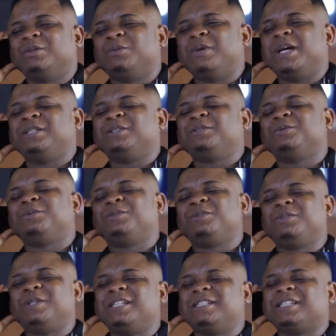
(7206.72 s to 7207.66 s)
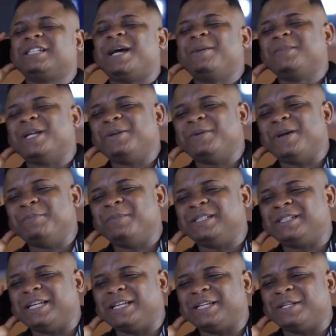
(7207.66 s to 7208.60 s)
wait. Johnson, calm down, you are
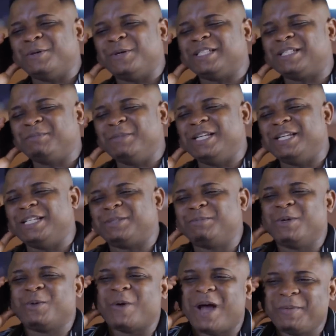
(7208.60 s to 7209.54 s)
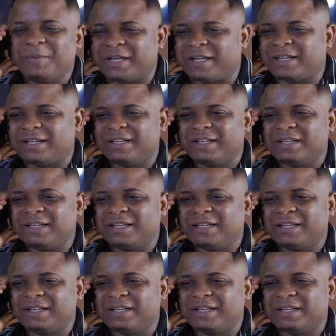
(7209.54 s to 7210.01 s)
mistaken. It's me, Kwame.